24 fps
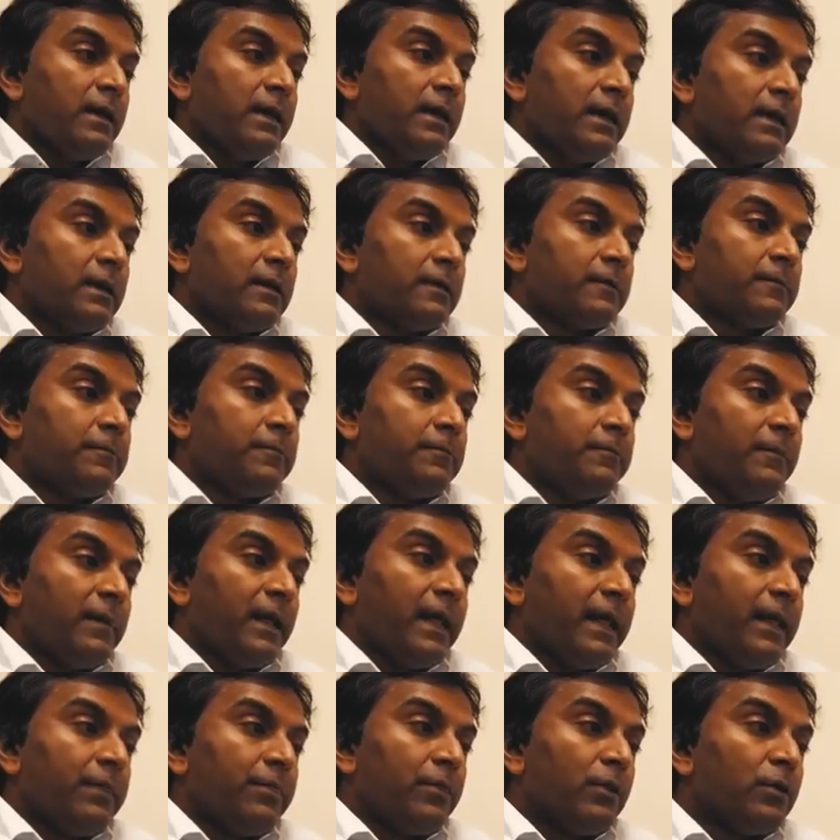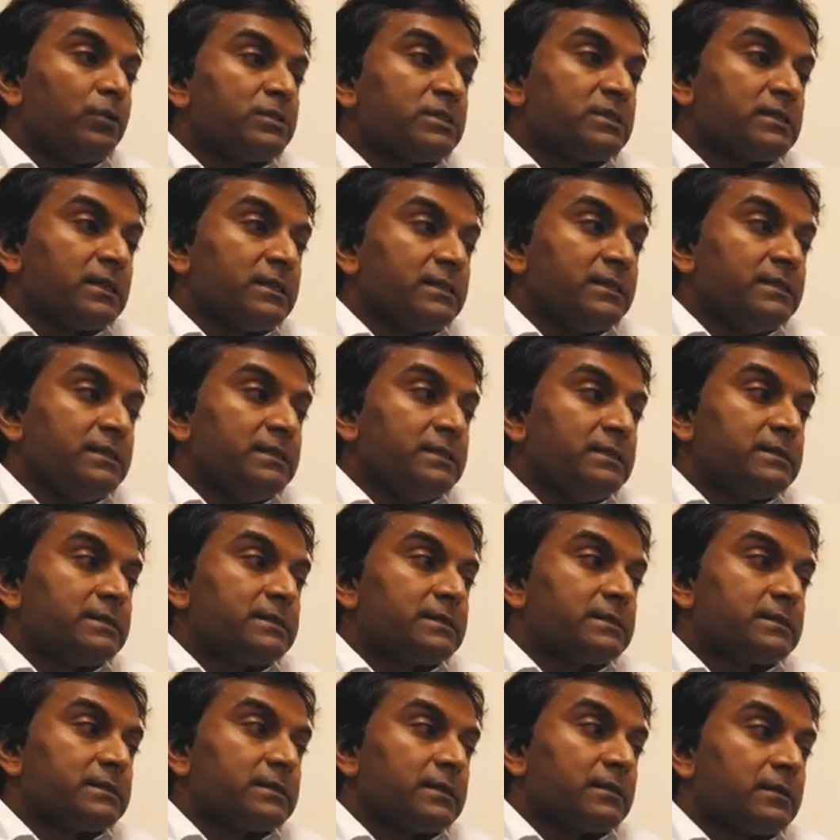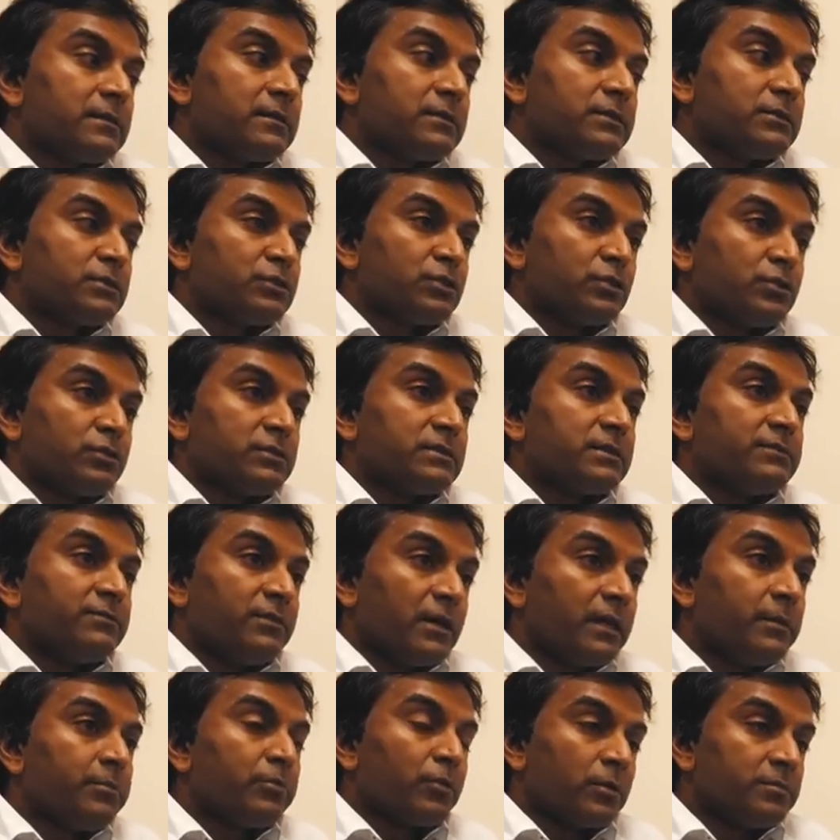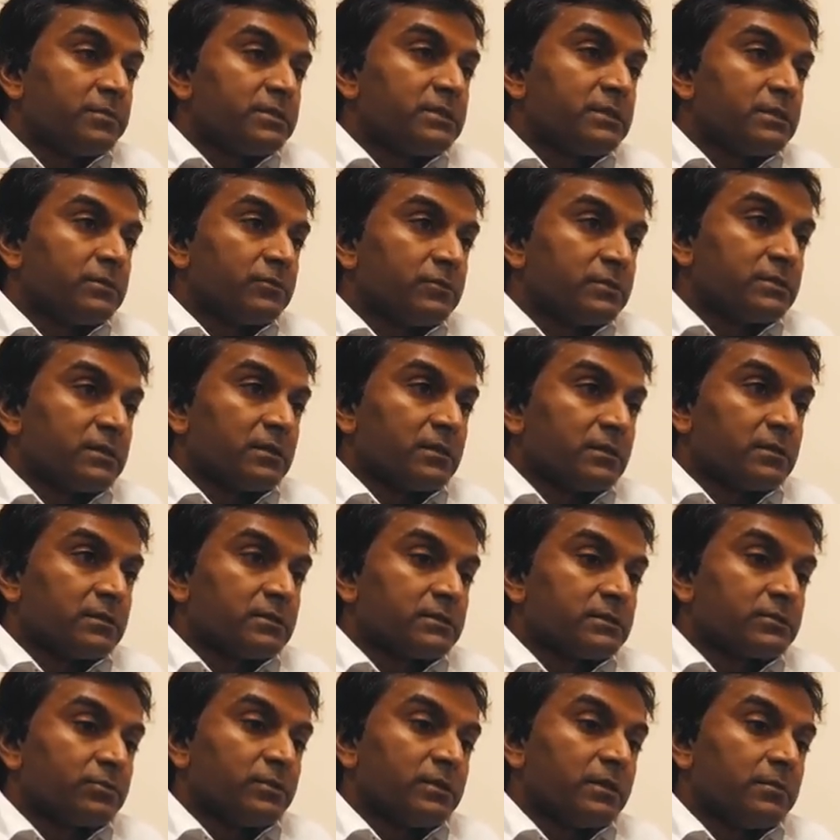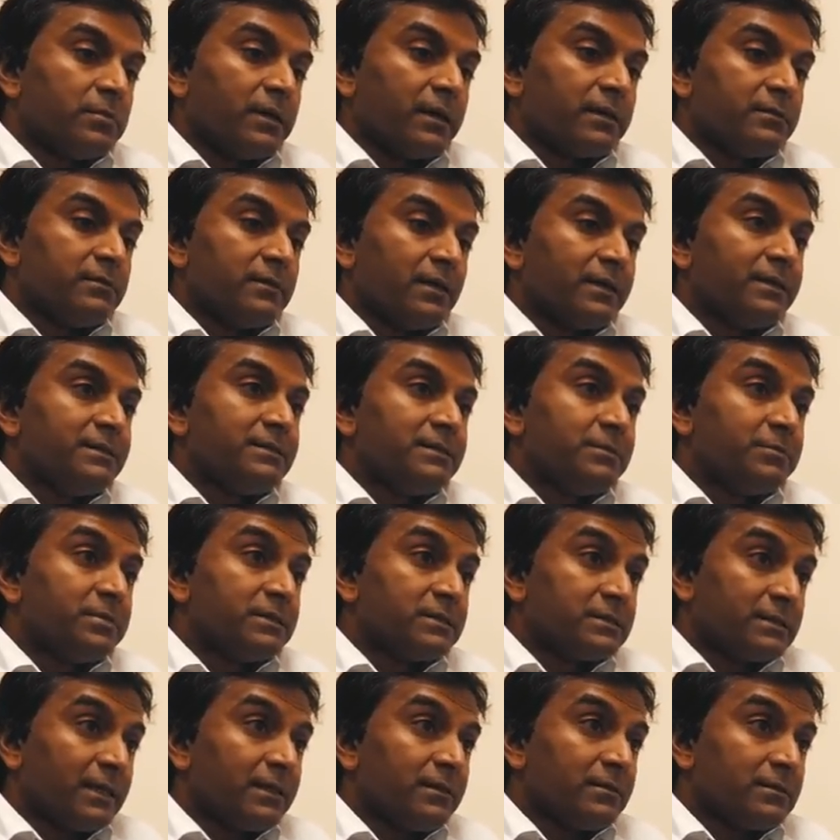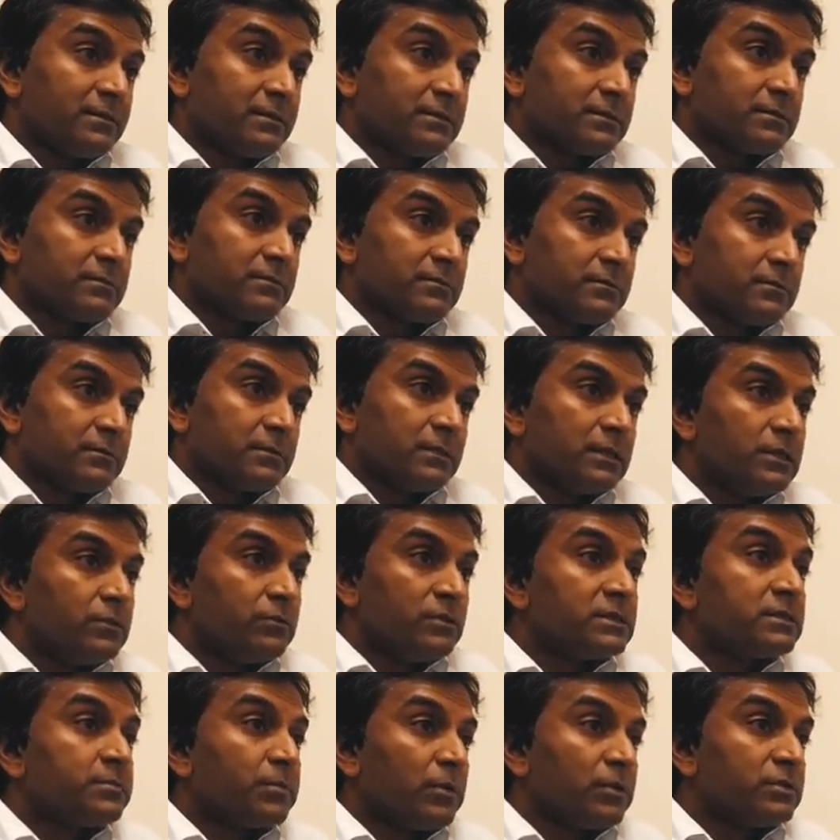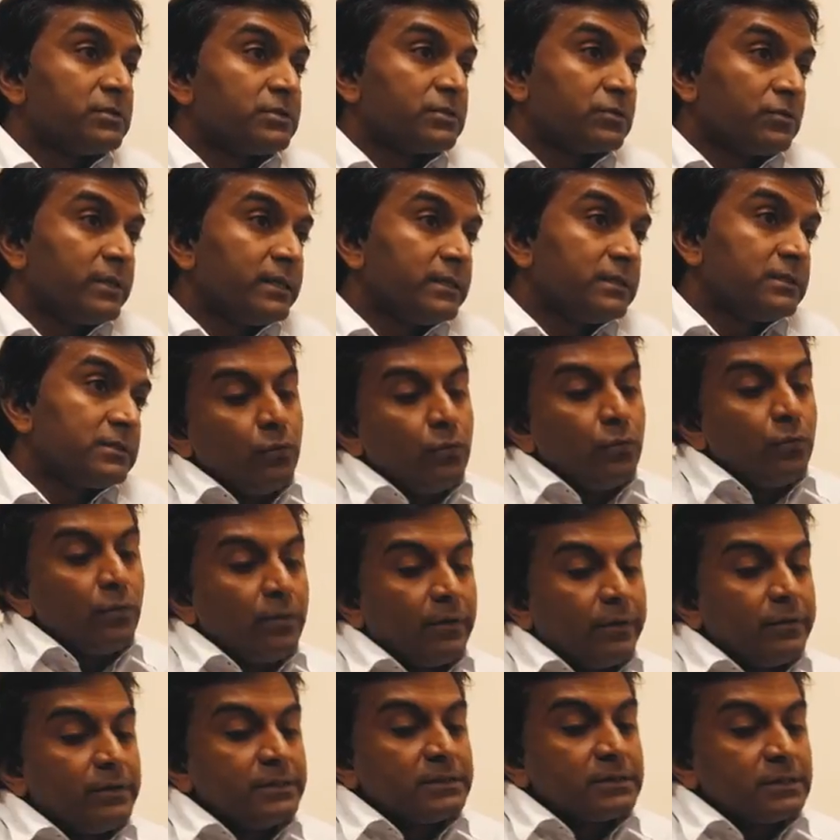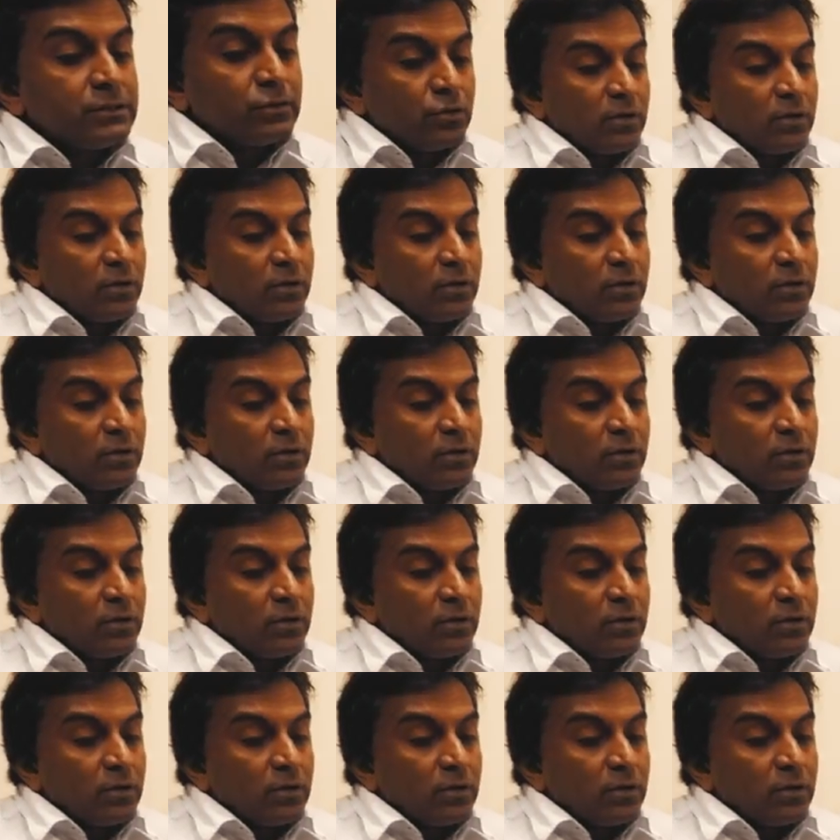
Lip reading: And those studies showed some very promising results with about 90% response rate. There is a